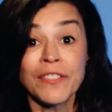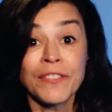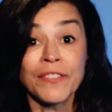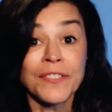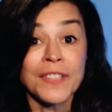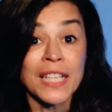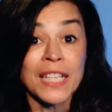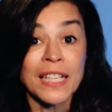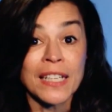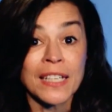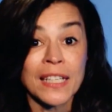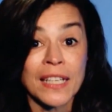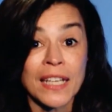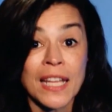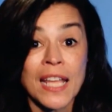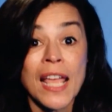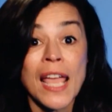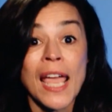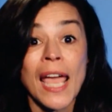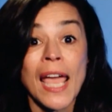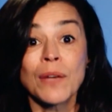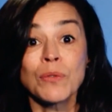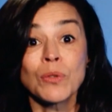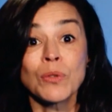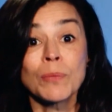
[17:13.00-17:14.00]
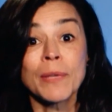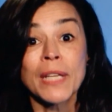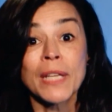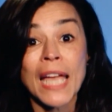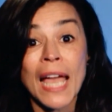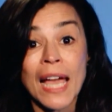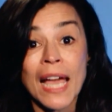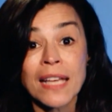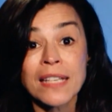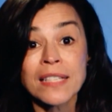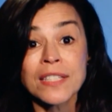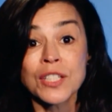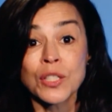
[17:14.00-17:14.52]
if needed, and will be
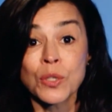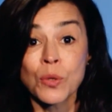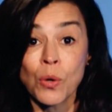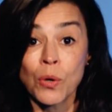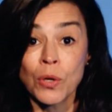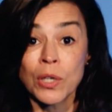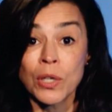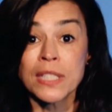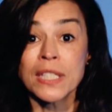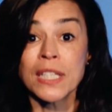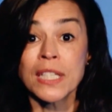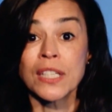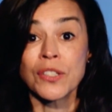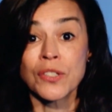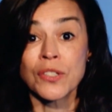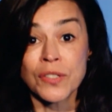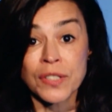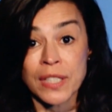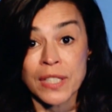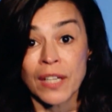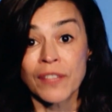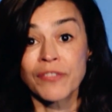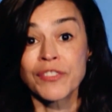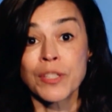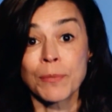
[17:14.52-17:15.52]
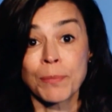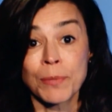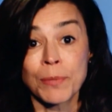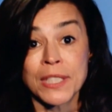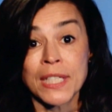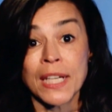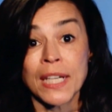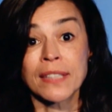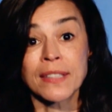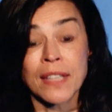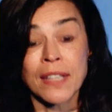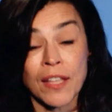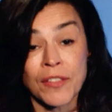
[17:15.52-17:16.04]
asked to quarantine yourself to
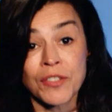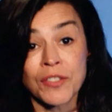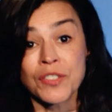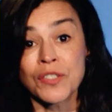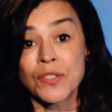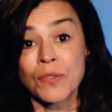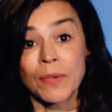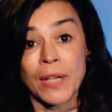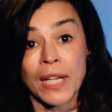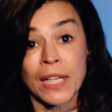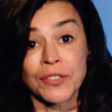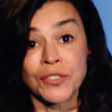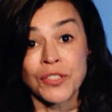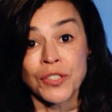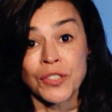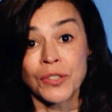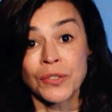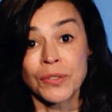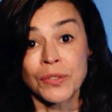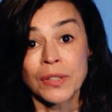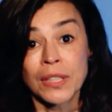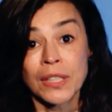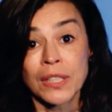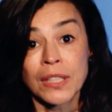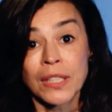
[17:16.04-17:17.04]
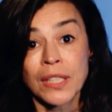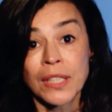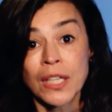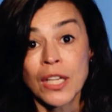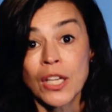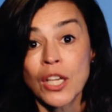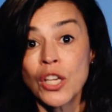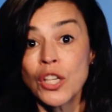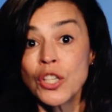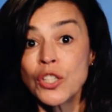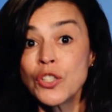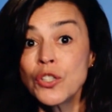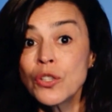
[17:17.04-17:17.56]
protect others around you.
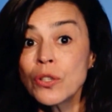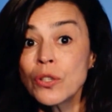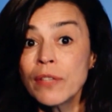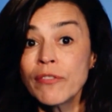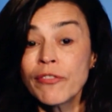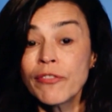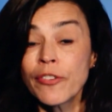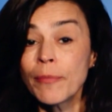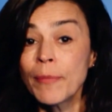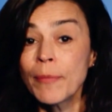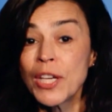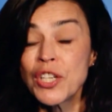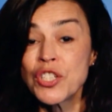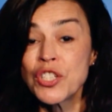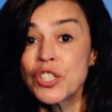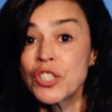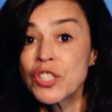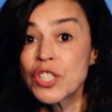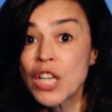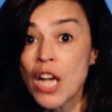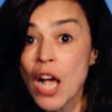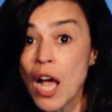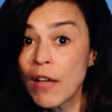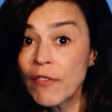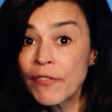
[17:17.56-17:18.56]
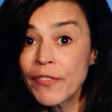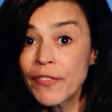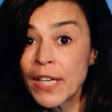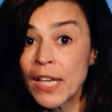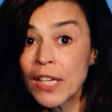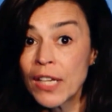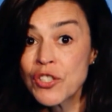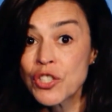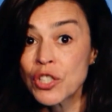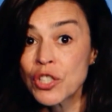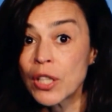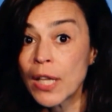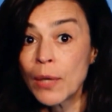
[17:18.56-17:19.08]
Your information is
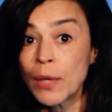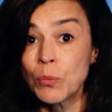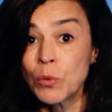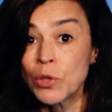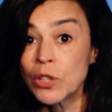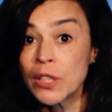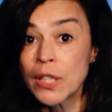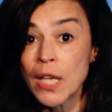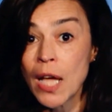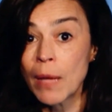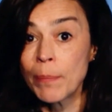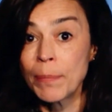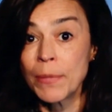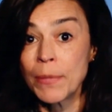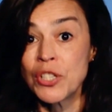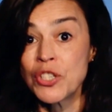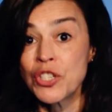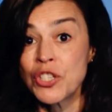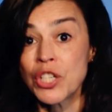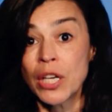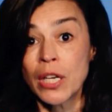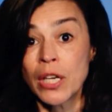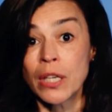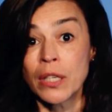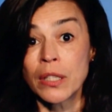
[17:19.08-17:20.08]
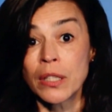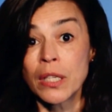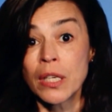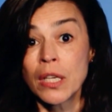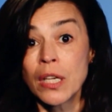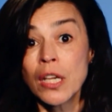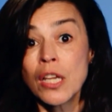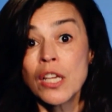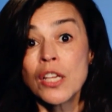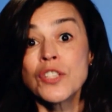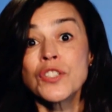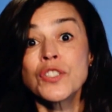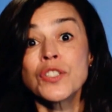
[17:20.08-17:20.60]
confidential and will not be shared.
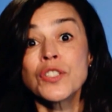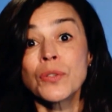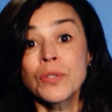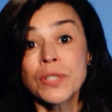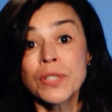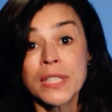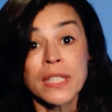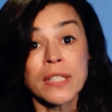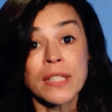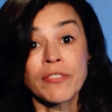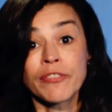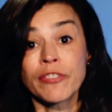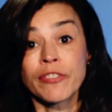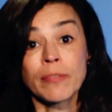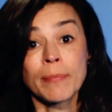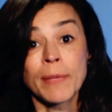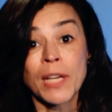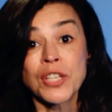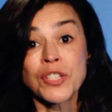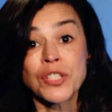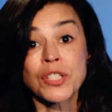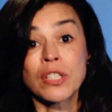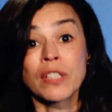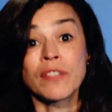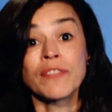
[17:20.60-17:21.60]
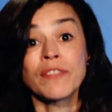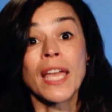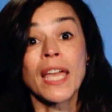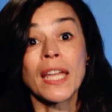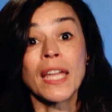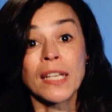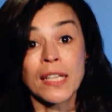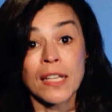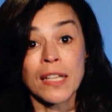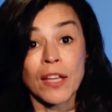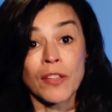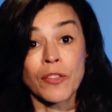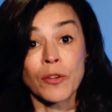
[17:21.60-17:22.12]
So is the information of
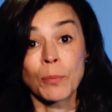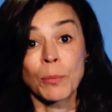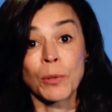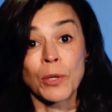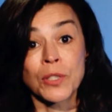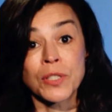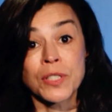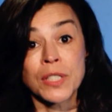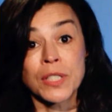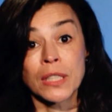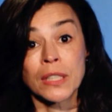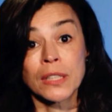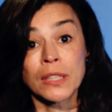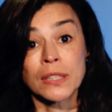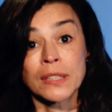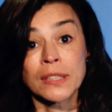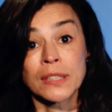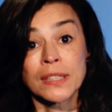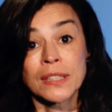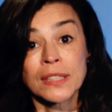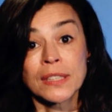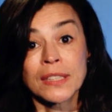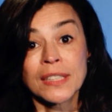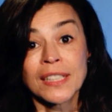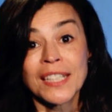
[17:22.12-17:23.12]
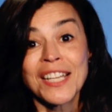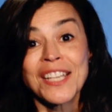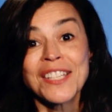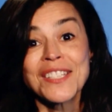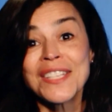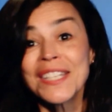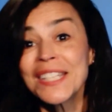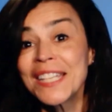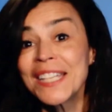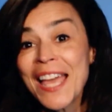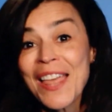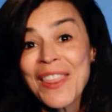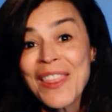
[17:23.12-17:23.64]
any other person.
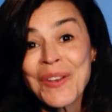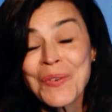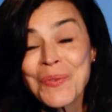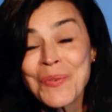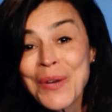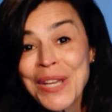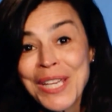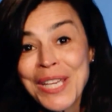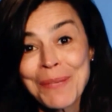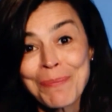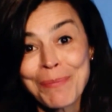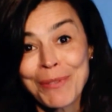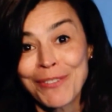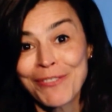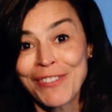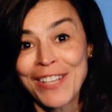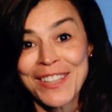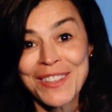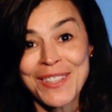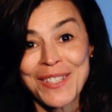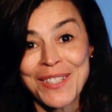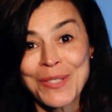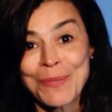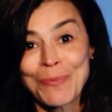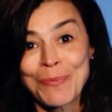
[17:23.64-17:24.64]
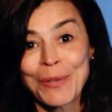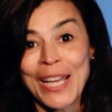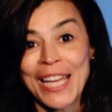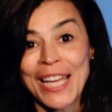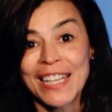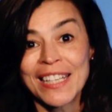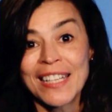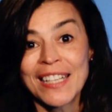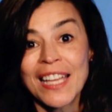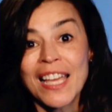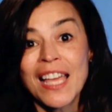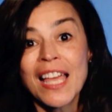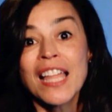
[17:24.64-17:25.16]
Together, we can prevent the spread.
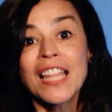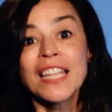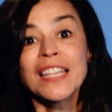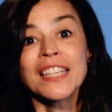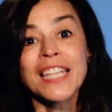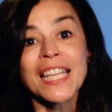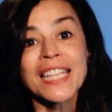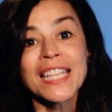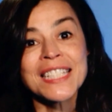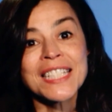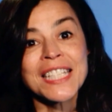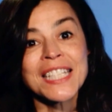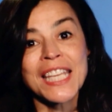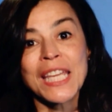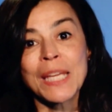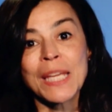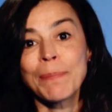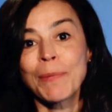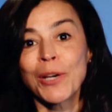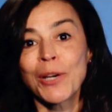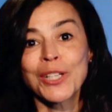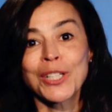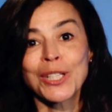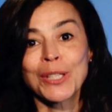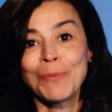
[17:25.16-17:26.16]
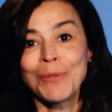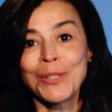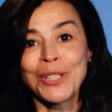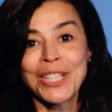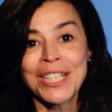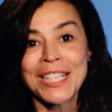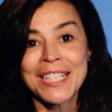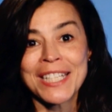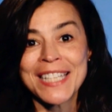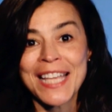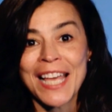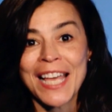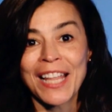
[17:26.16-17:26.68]
Let's keep our
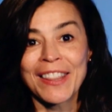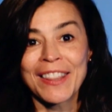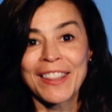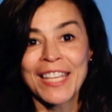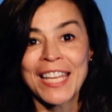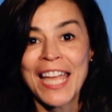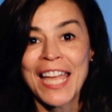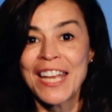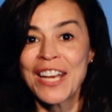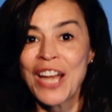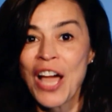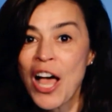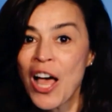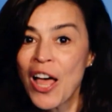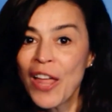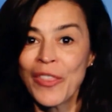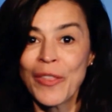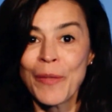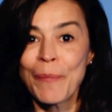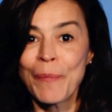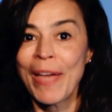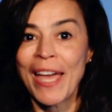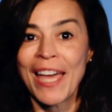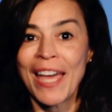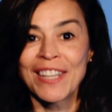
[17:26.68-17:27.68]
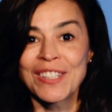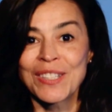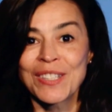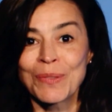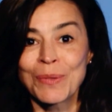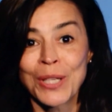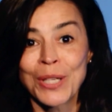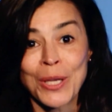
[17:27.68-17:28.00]
communities healthy and on the path to